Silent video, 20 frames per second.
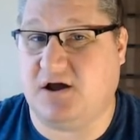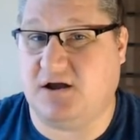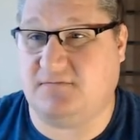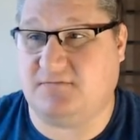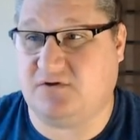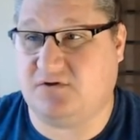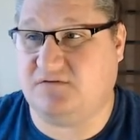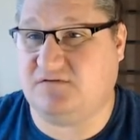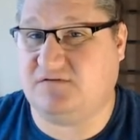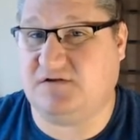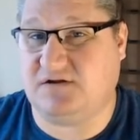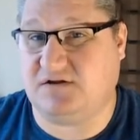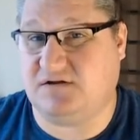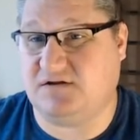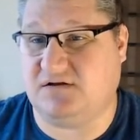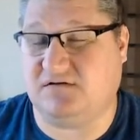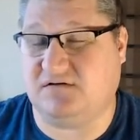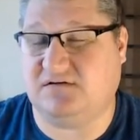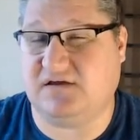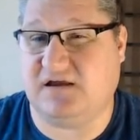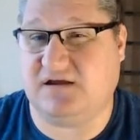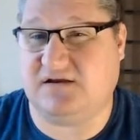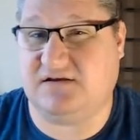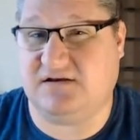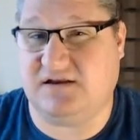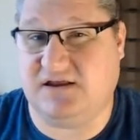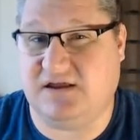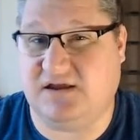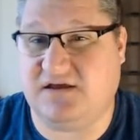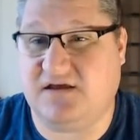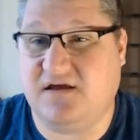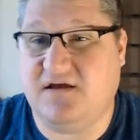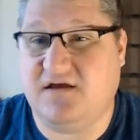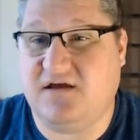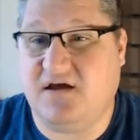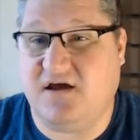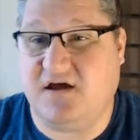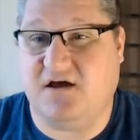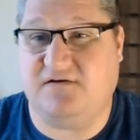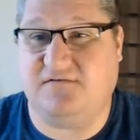I'm using a little technique
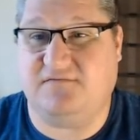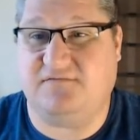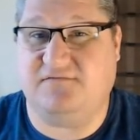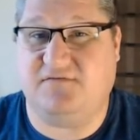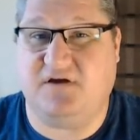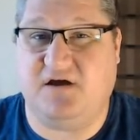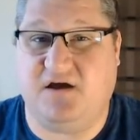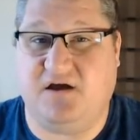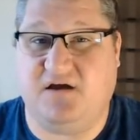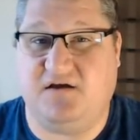of